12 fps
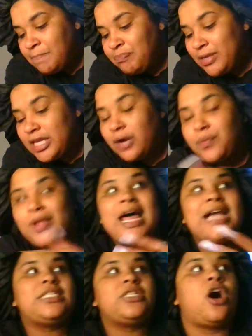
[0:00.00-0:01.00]
But they're
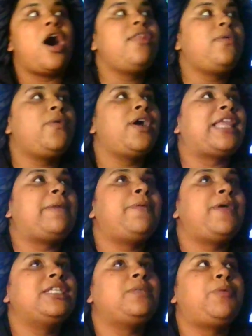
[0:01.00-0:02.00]
realizing all the work they
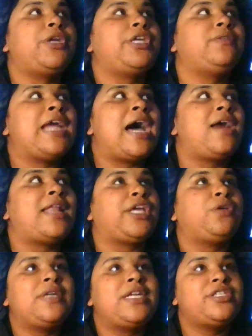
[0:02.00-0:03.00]
put into putting you down, like,
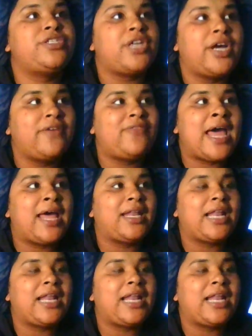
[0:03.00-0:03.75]
you didn't deserve that.